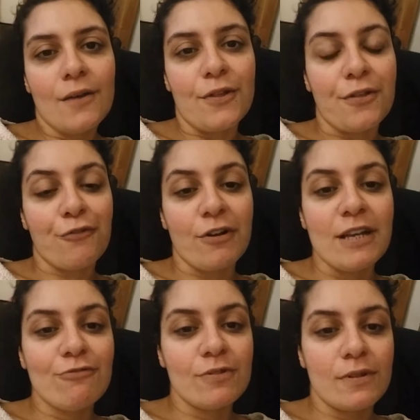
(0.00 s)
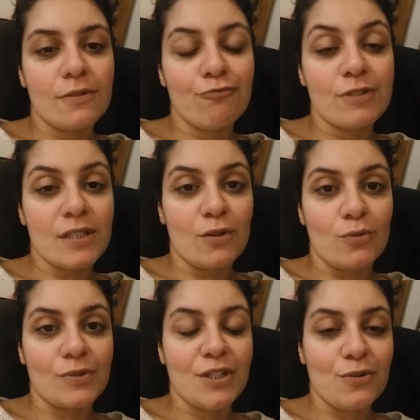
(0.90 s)
The 3
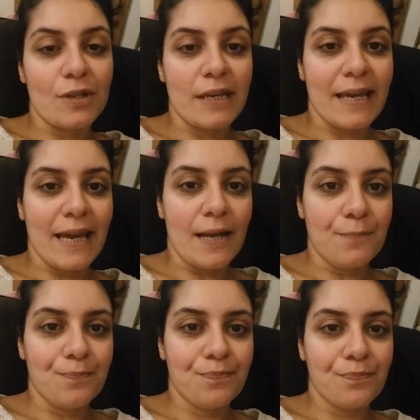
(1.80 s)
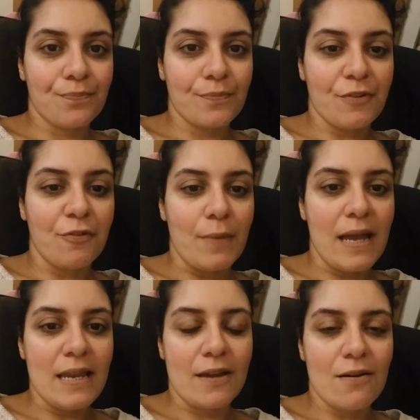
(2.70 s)
results you're going to get from
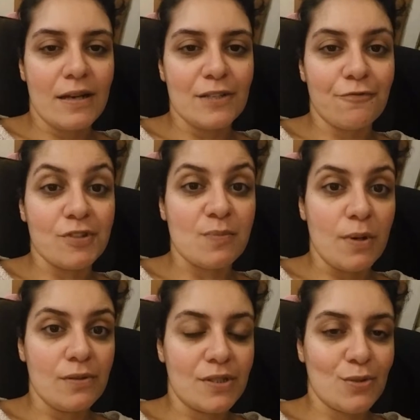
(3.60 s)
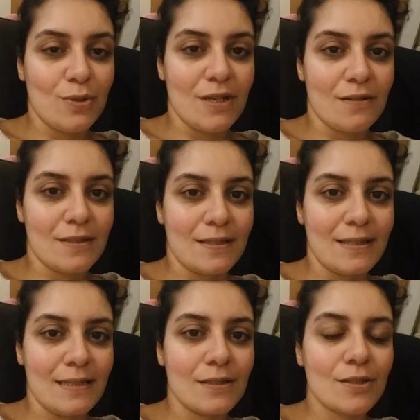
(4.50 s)
any kind of response to a
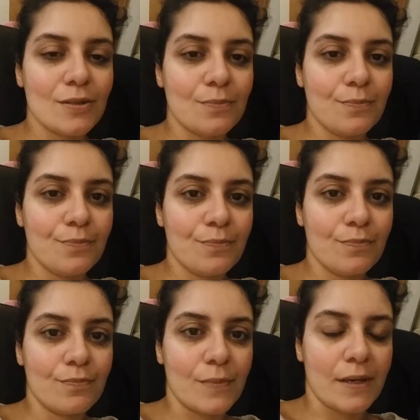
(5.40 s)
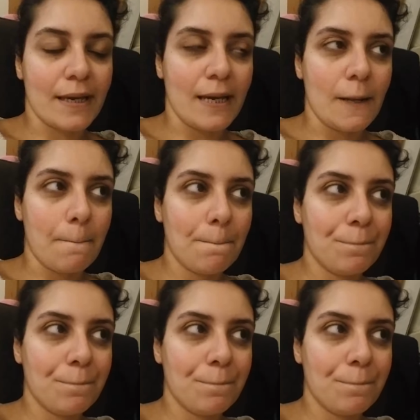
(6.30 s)
narcissist. Okay.